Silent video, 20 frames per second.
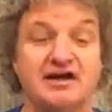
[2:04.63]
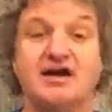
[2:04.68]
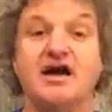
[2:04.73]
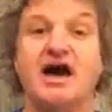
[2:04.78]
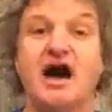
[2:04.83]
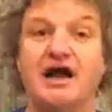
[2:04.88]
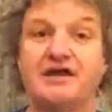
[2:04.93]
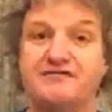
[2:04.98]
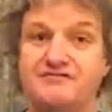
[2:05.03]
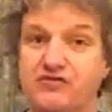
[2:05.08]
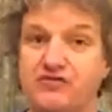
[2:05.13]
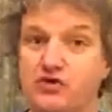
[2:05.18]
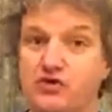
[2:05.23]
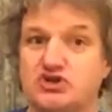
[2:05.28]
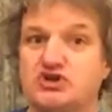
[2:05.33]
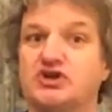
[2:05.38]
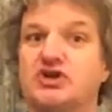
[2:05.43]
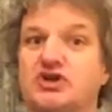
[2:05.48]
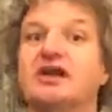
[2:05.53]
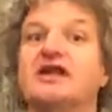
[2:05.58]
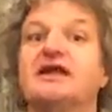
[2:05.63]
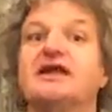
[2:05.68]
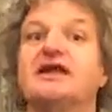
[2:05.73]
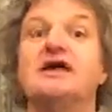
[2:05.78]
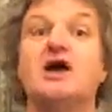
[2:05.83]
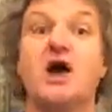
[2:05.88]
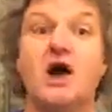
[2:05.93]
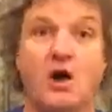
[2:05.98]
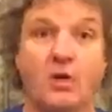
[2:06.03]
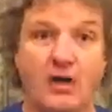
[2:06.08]
Unfortunately,
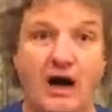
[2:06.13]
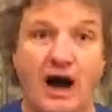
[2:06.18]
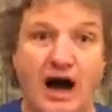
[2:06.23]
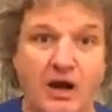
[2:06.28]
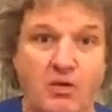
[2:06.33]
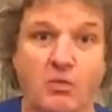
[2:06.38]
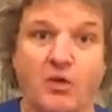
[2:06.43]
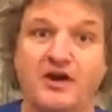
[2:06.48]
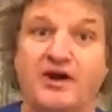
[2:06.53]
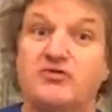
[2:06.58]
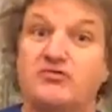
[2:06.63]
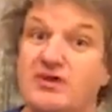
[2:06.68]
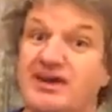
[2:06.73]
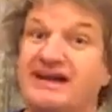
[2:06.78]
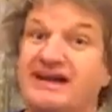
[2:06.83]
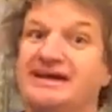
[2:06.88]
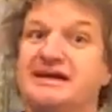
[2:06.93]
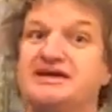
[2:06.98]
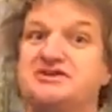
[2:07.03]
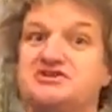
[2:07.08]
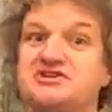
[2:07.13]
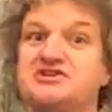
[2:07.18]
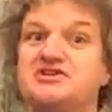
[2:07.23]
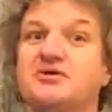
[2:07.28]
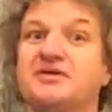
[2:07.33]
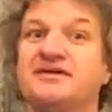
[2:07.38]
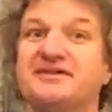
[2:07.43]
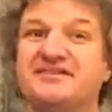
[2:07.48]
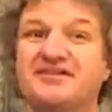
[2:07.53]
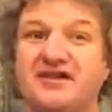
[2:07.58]
what I really need to do
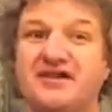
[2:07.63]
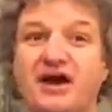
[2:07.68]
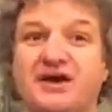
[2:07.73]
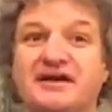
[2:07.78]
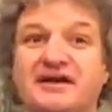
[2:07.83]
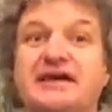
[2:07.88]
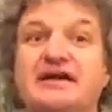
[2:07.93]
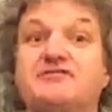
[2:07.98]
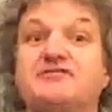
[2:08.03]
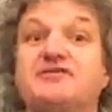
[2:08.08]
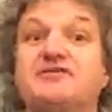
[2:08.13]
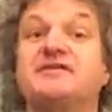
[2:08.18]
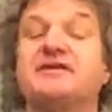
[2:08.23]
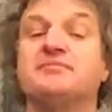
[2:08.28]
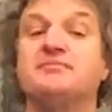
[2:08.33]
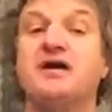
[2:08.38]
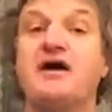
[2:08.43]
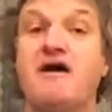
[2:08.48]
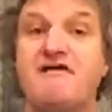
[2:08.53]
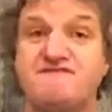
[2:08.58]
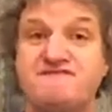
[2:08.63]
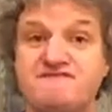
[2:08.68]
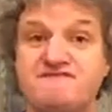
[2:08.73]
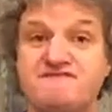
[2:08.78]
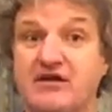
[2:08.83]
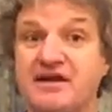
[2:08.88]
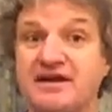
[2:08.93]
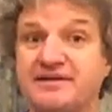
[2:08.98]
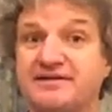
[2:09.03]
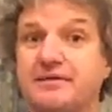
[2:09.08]
is to kind of give you some
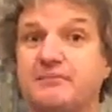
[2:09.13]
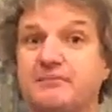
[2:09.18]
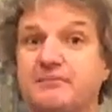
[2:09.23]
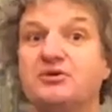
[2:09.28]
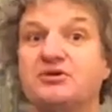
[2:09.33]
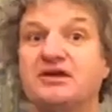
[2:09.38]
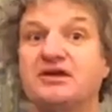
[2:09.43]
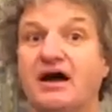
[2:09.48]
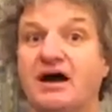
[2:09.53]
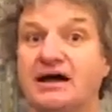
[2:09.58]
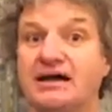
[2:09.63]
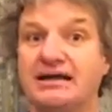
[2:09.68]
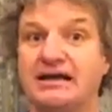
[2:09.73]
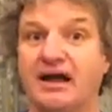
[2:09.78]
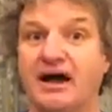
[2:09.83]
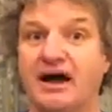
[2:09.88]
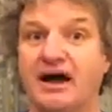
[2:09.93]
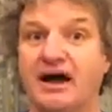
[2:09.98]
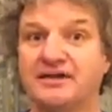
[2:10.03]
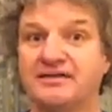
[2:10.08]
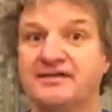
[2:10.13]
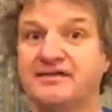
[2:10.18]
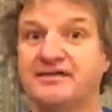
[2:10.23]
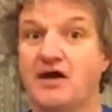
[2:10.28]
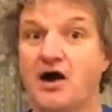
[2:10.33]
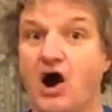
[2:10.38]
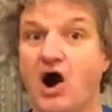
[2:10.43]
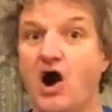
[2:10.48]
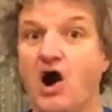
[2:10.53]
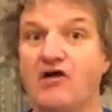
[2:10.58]
very simple guidelines
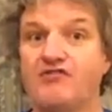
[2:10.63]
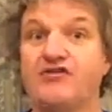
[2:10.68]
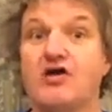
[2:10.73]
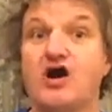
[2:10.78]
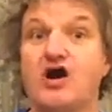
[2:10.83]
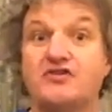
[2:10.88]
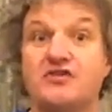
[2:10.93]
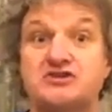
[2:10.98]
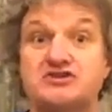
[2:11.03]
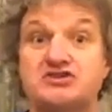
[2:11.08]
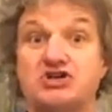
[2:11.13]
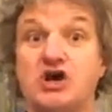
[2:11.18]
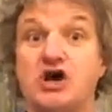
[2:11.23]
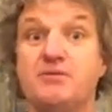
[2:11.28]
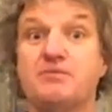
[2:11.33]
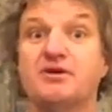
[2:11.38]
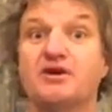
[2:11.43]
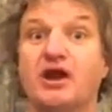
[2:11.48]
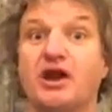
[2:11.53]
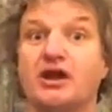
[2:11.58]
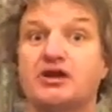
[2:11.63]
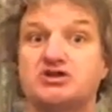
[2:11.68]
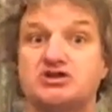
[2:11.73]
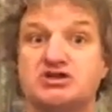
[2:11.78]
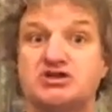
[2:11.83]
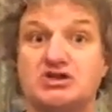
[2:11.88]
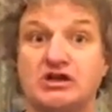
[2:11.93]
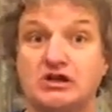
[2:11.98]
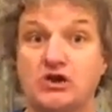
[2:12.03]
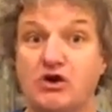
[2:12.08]
of the terminology
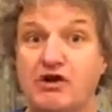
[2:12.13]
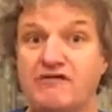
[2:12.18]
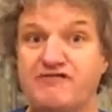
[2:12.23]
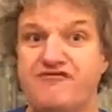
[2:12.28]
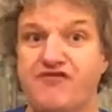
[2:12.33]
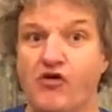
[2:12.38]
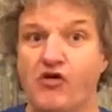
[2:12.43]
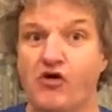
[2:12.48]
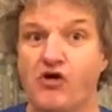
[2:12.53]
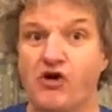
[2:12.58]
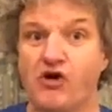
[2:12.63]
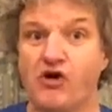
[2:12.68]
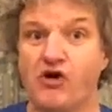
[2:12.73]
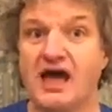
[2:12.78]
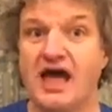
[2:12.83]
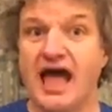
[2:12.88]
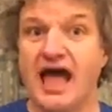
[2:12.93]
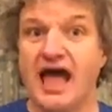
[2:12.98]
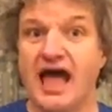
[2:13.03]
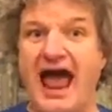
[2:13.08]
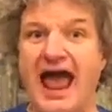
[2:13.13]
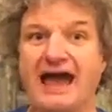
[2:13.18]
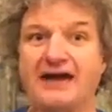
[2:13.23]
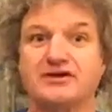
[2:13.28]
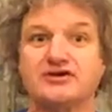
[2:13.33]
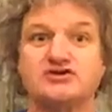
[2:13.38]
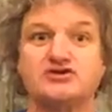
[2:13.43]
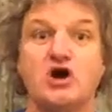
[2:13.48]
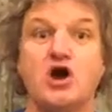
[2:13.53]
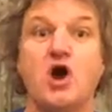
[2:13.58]
to look for
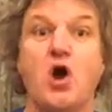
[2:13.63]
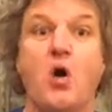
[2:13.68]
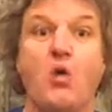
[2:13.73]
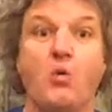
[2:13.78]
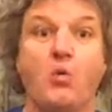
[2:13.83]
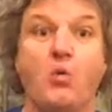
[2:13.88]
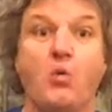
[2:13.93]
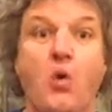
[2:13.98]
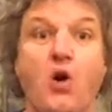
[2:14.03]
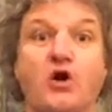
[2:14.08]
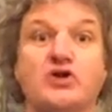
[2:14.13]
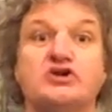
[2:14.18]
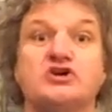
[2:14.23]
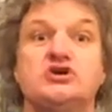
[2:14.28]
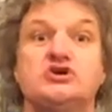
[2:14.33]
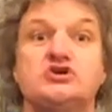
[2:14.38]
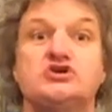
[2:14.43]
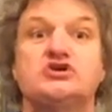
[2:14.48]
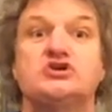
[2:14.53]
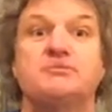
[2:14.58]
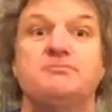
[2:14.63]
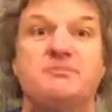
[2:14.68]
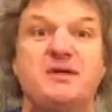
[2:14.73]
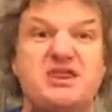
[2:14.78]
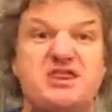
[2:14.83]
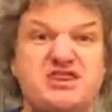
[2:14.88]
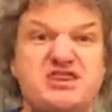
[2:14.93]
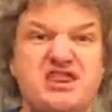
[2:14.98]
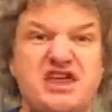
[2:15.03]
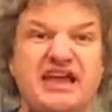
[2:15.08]
and what you should be
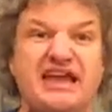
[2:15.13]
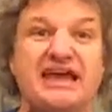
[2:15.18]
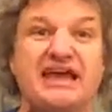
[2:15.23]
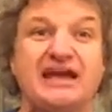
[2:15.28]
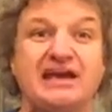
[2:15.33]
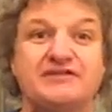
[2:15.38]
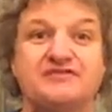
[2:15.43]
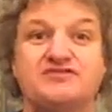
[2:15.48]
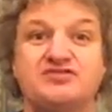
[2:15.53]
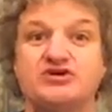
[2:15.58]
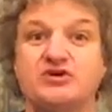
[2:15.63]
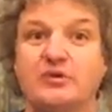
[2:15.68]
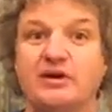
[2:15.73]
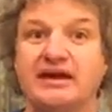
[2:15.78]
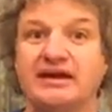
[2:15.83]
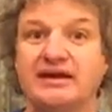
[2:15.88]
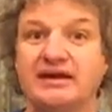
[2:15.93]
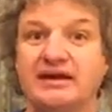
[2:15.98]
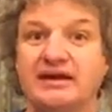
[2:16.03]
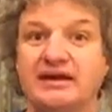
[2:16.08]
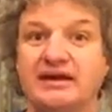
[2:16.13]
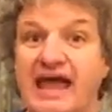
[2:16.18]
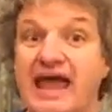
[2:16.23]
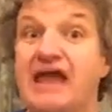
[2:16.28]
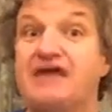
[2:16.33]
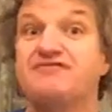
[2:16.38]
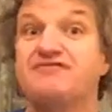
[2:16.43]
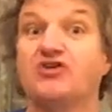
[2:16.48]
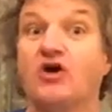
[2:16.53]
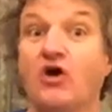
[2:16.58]
thinking of doing,
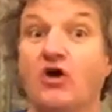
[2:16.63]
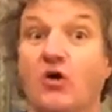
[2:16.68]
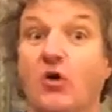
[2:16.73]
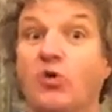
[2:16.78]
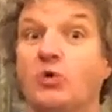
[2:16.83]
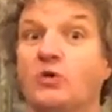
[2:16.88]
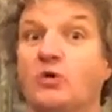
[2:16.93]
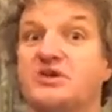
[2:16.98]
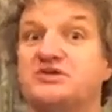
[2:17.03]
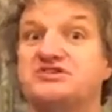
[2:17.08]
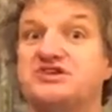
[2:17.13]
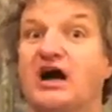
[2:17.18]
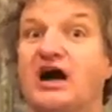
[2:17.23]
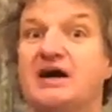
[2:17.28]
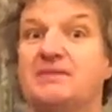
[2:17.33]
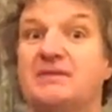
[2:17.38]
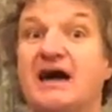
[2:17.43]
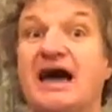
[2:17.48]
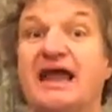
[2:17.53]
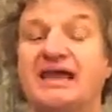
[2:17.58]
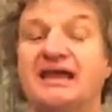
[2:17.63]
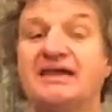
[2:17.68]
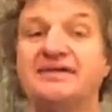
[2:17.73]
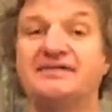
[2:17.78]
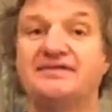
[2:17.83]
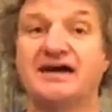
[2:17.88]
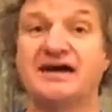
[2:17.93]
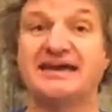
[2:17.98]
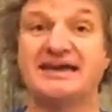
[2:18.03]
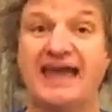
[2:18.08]
if not all the time, at least
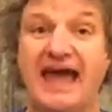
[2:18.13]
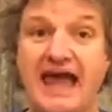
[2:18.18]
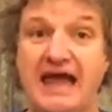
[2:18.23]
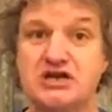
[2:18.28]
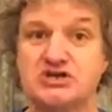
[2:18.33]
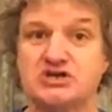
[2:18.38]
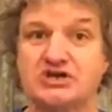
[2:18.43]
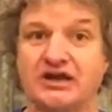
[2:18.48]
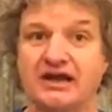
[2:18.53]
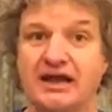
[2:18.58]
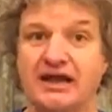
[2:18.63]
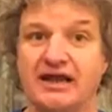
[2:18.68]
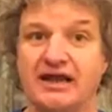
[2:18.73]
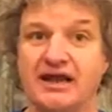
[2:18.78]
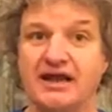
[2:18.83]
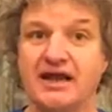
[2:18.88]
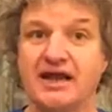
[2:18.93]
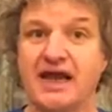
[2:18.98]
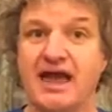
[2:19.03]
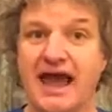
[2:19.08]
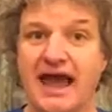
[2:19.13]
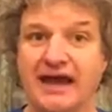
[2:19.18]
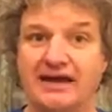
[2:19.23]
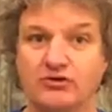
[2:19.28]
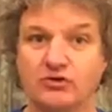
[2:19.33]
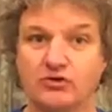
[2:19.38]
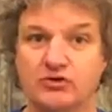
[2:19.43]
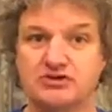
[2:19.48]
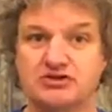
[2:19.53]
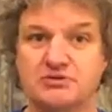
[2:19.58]
occasionally, in
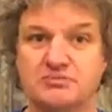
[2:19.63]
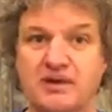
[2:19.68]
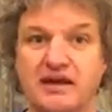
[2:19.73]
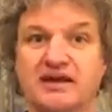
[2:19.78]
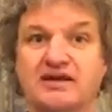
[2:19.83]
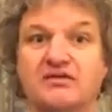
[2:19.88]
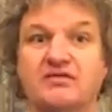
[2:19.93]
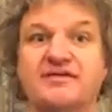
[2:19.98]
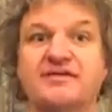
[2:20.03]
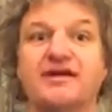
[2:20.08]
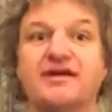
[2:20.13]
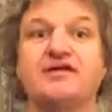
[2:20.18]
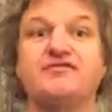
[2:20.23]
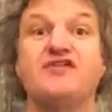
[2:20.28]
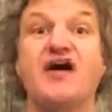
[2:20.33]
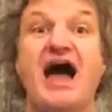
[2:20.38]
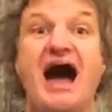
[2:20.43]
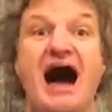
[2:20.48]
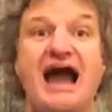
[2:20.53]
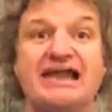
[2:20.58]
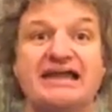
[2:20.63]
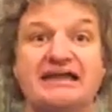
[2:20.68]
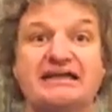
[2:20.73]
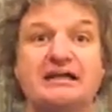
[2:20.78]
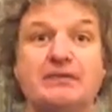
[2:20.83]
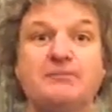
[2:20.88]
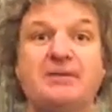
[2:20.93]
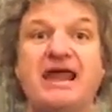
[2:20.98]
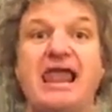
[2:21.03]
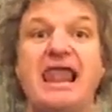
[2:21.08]
order to make yourself a little
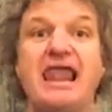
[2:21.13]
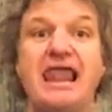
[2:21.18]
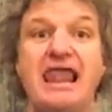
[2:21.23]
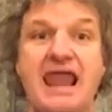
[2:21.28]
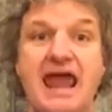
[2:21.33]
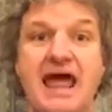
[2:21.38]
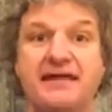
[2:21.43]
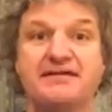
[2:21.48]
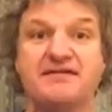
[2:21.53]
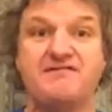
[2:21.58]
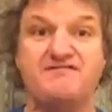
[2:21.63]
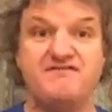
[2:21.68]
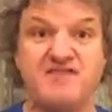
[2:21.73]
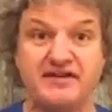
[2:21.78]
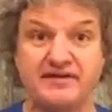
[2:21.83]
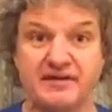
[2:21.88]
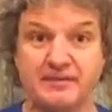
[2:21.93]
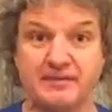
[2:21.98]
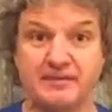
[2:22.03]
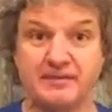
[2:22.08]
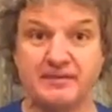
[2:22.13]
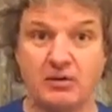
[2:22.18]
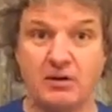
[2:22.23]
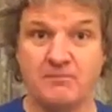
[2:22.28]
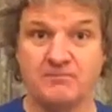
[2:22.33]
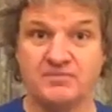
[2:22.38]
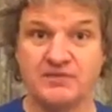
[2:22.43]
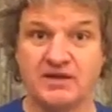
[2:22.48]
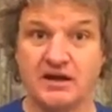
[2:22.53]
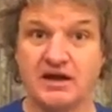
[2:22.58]
bit less visible
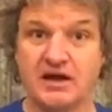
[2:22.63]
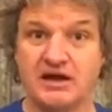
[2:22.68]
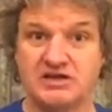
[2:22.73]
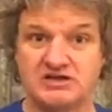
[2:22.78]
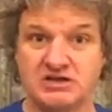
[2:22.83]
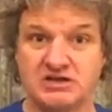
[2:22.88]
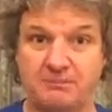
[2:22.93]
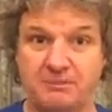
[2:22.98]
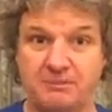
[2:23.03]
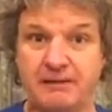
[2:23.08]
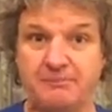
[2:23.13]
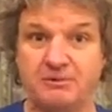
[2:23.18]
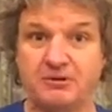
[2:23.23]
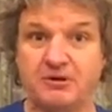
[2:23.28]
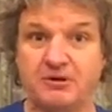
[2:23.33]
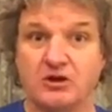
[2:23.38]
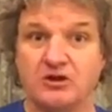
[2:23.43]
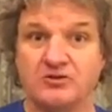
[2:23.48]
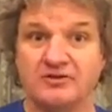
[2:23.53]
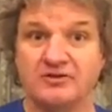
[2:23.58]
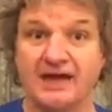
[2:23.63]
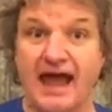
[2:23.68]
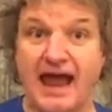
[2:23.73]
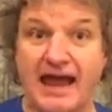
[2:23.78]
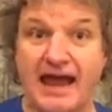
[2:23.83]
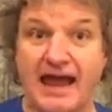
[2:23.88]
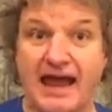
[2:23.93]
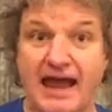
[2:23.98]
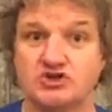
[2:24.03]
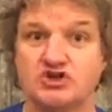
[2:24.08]
to people whose
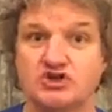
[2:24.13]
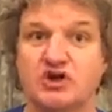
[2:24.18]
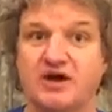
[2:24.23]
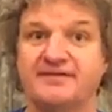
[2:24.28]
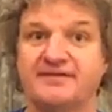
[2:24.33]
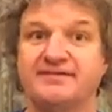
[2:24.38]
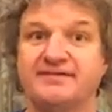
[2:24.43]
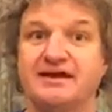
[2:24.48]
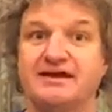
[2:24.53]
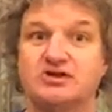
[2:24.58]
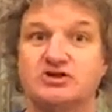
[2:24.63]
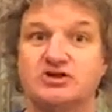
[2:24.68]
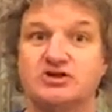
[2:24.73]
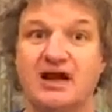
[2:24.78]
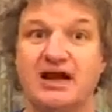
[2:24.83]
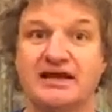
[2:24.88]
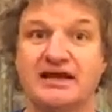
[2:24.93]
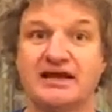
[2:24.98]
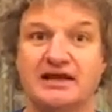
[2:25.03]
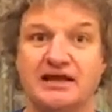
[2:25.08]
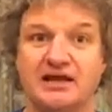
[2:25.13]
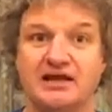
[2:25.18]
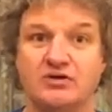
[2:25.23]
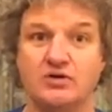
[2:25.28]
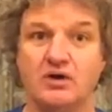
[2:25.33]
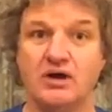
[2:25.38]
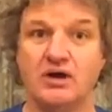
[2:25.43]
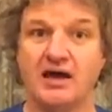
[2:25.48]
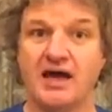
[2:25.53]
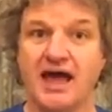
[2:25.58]
interest in tracking you
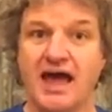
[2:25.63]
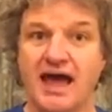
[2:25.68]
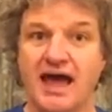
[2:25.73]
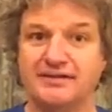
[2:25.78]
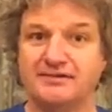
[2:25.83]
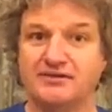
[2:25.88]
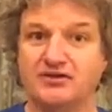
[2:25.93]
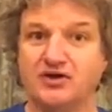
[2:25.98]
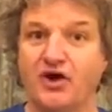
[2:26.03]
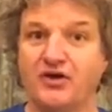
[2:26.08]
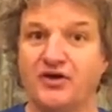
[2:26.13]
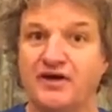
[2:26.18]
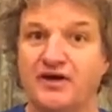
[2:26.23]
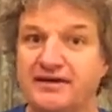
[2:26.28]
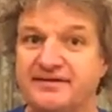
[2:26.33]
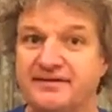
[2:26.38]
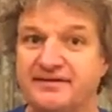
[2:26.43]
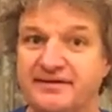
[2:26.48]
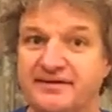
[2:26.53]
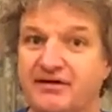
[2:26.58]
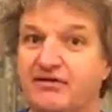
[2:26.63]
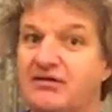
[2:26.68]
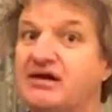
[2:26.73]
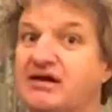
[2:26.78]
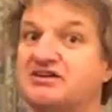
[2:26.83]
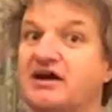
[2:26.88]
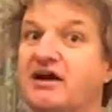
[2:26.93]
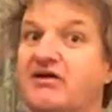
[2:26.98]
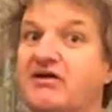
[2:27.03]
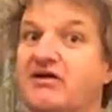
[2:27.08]
is not necessarily
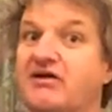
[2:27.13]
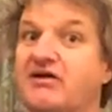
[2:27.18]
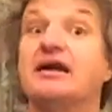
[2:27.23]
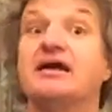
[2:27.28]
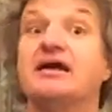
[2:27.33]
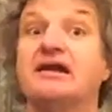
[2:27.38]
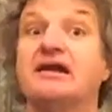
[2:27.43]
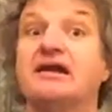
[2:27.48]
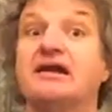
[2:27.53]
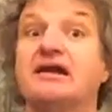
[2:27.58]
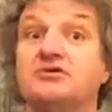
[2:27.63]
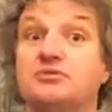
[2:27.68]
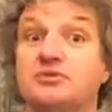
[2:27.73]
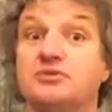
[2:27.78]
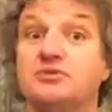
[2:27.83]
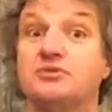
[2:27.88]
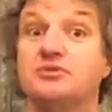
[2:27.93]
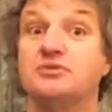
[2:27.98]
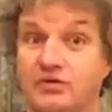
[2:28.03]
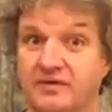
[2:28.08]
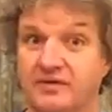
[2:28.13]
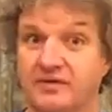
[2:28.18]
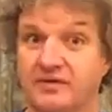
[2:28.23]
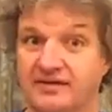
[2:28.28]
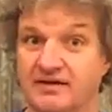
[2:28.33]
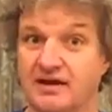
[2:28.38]
directly aligned with yours.